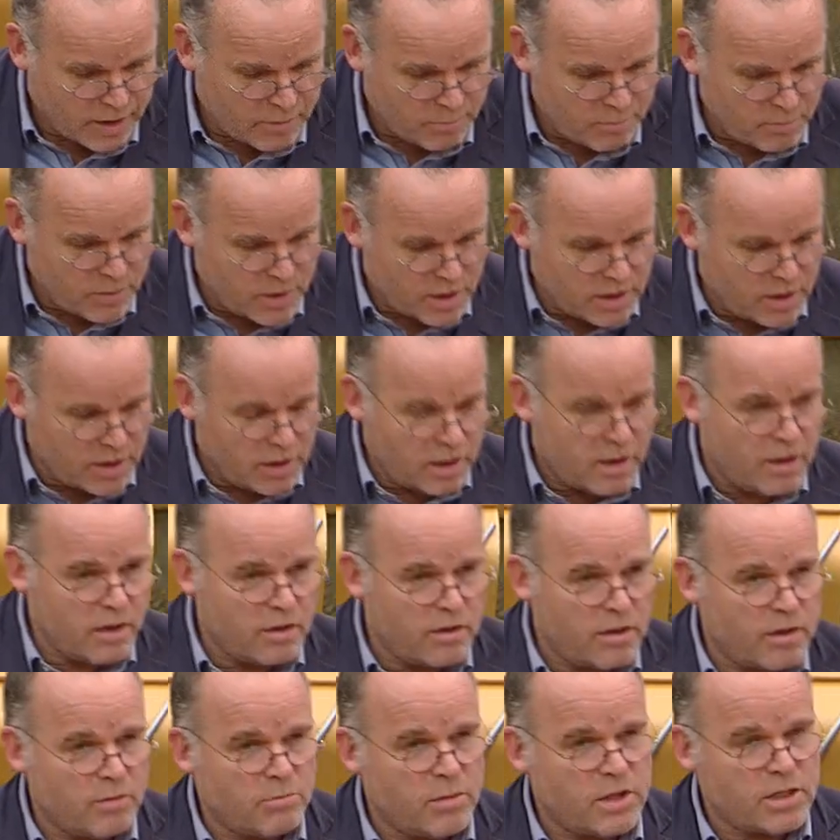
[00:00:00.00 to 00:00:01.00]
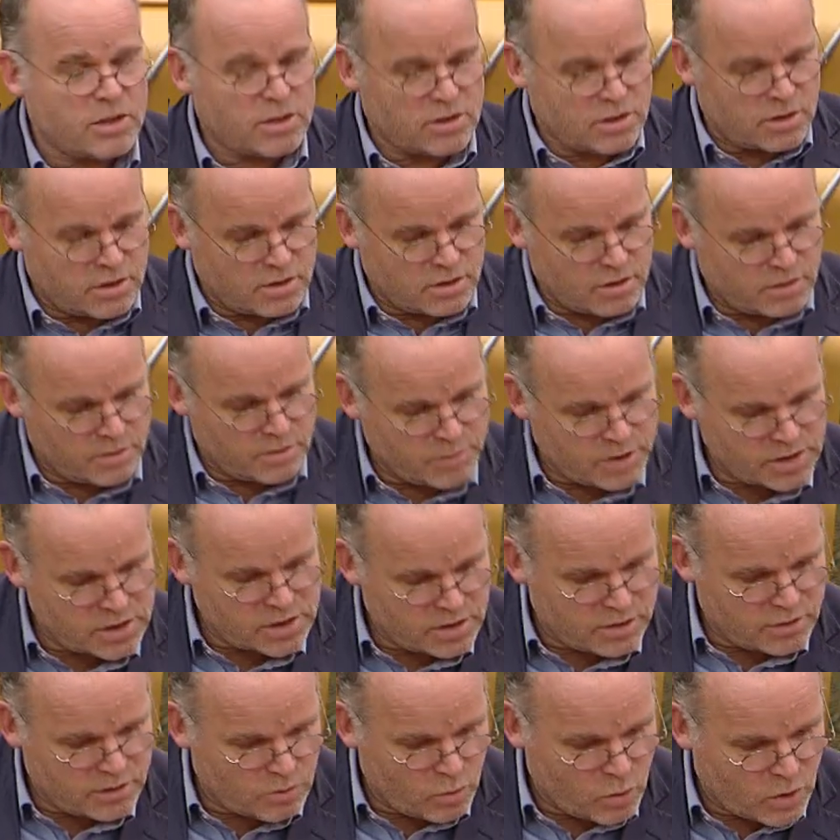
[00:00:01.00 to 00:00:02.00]
The
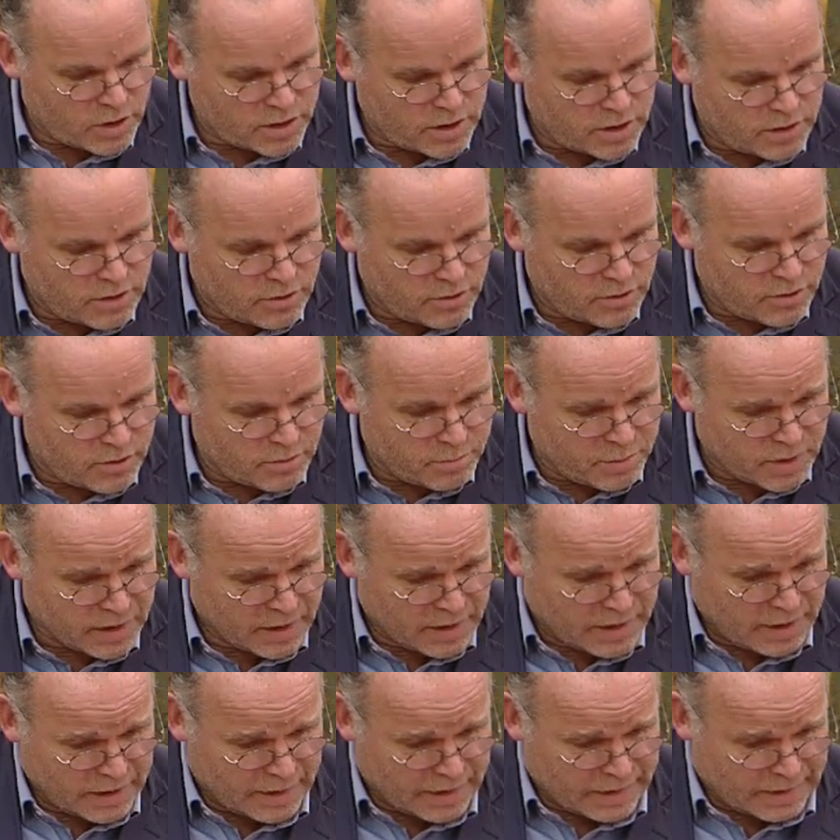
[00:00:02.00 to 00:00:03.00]
ministerial working group